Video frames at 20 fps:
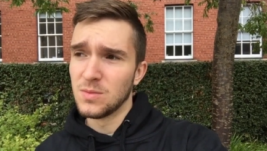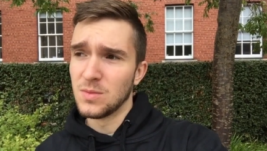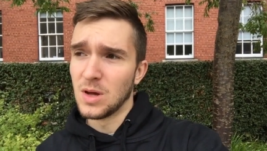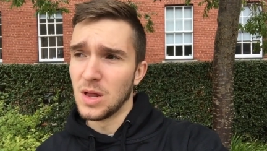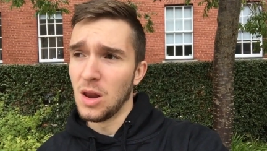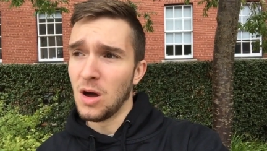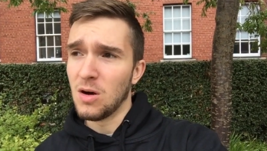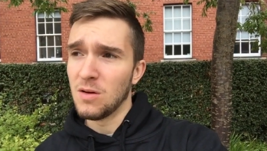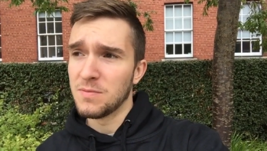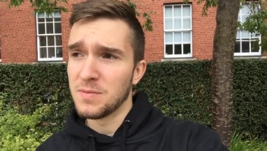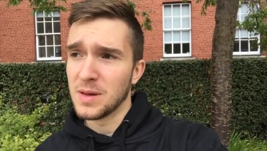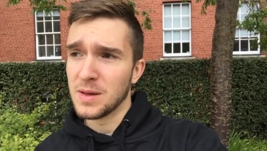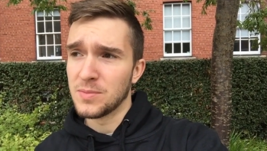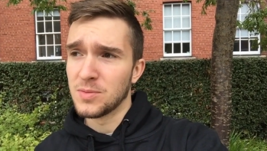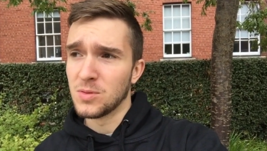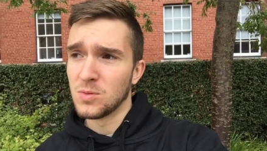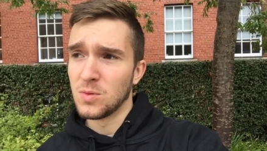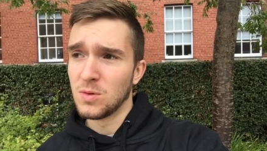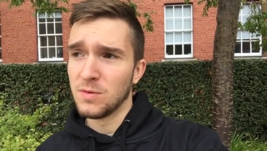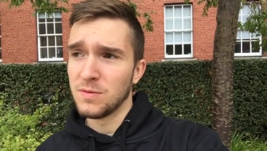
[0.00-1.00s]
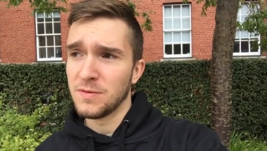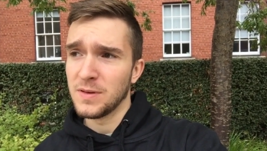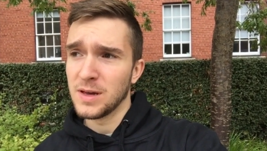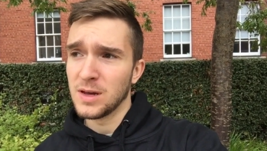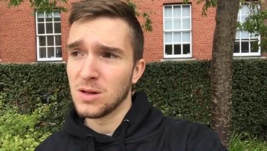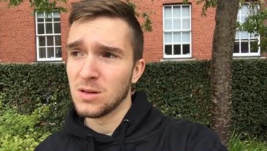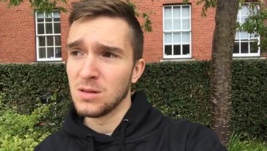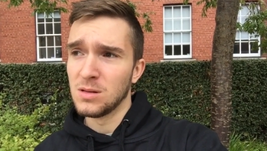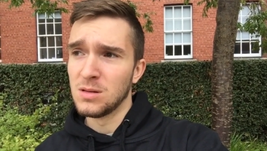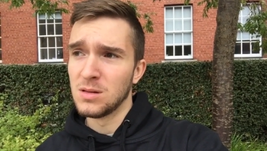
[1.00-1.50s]
A lot of people will
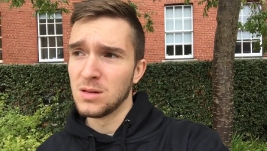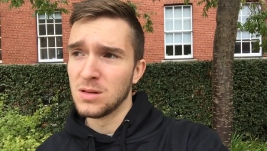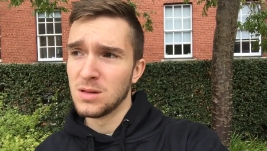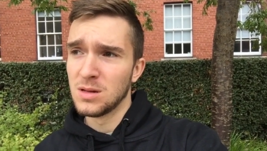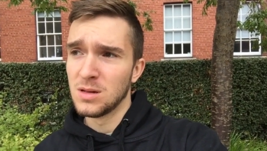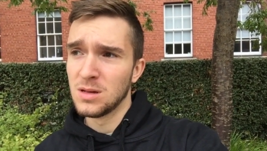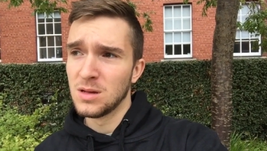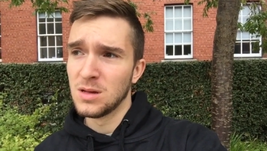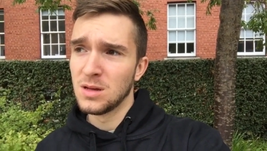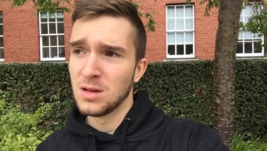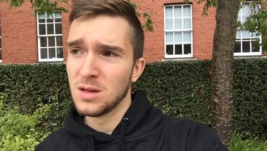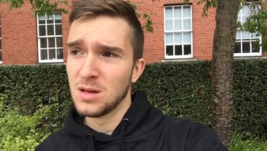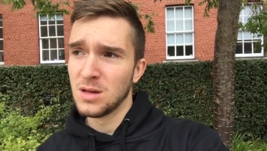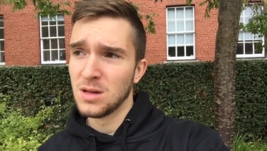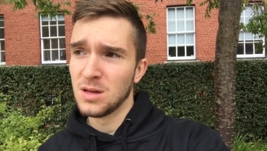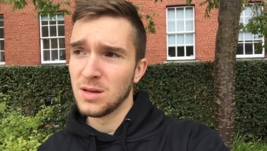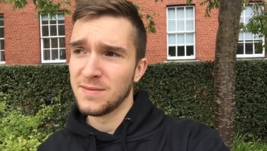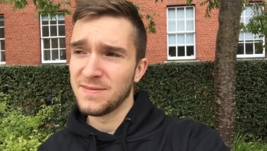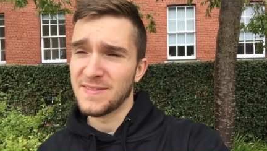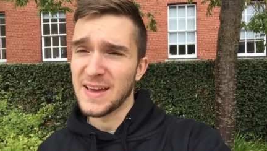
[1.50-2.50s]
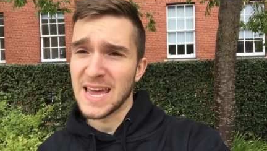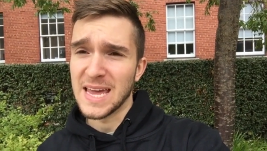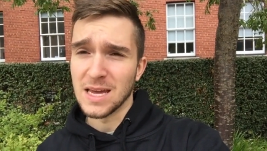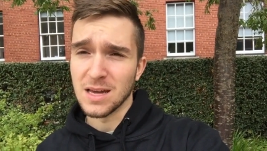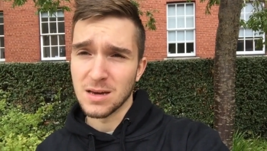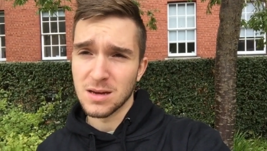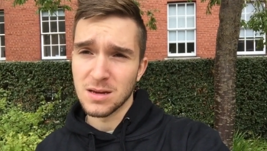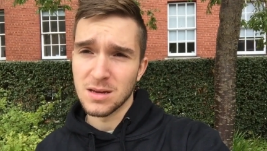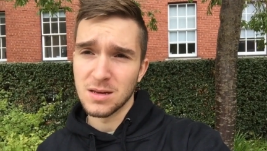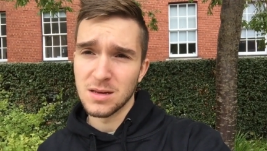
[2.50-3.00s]
feel
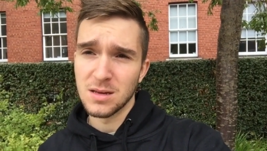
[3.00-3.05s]
fake